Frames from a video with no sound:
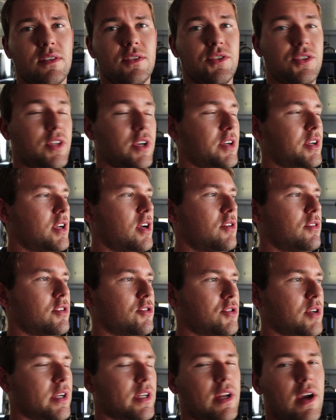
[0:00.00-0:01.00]
So there you go. The
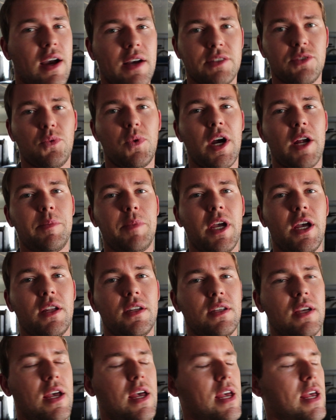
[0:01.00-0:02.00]
truck now has a
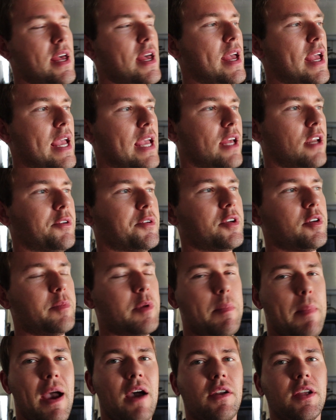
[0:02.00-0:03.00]
wideband, and I'm going to
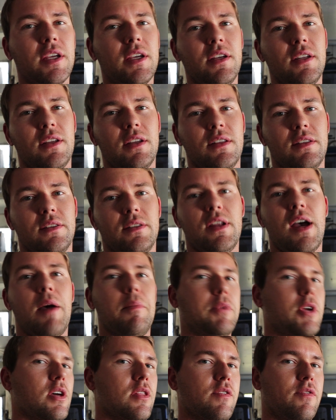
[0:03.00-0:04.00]
be mounting it and
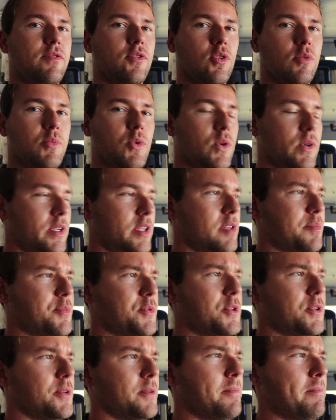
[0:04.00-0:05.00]
not be on the floorboard
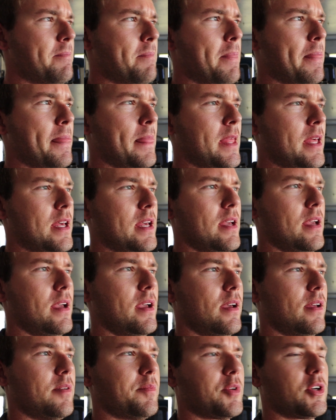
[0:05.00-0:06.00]
anymore.
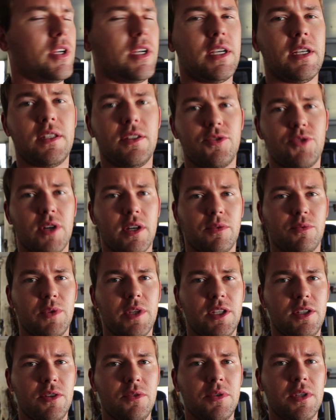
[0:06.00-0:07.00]
And I'm going to get the truck
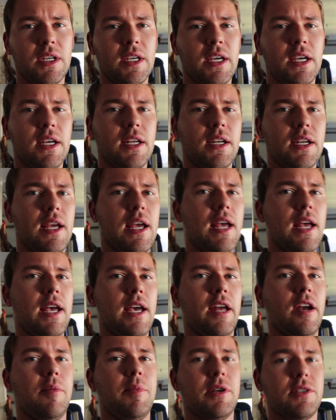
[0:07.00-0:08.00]
retuned again.
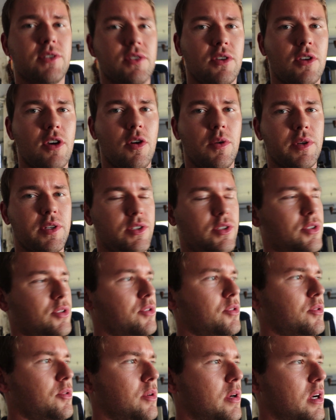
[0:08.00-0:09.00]
And I'm also going
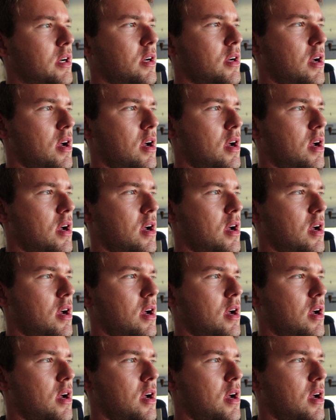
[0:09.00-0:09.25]
to